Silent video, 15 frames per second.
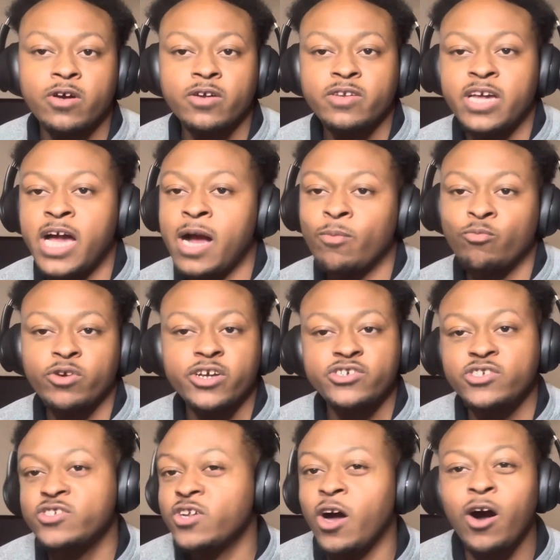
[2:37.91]
Now I'm rich.
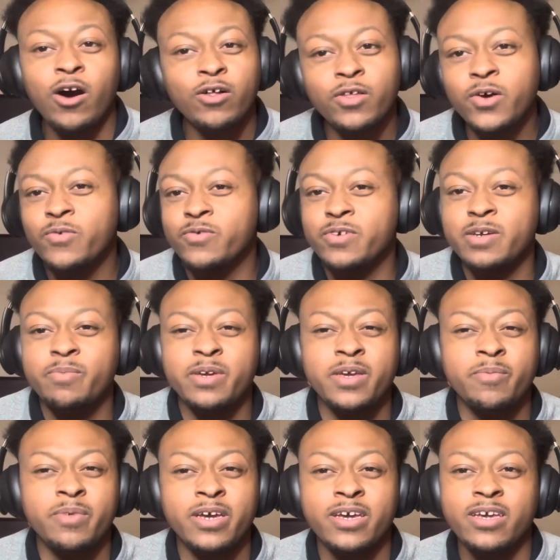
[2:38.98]
She's all over me,
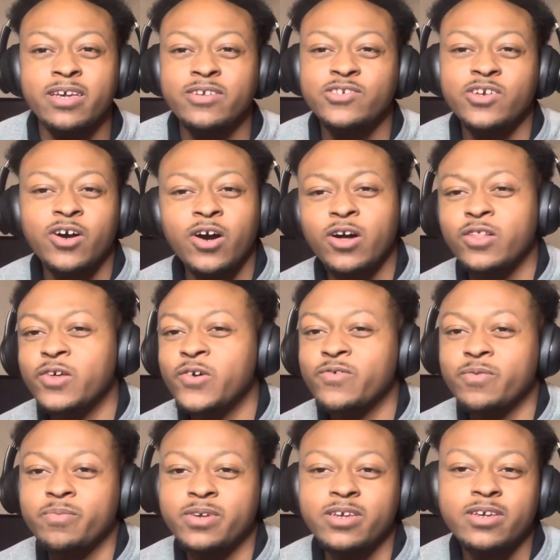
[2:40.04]
man. She all over
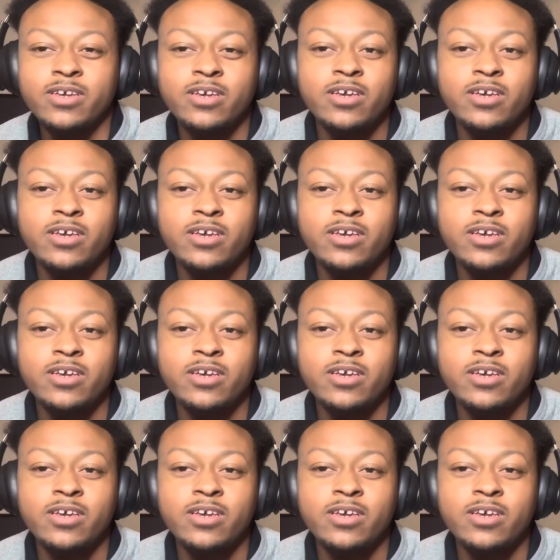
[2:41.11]
me.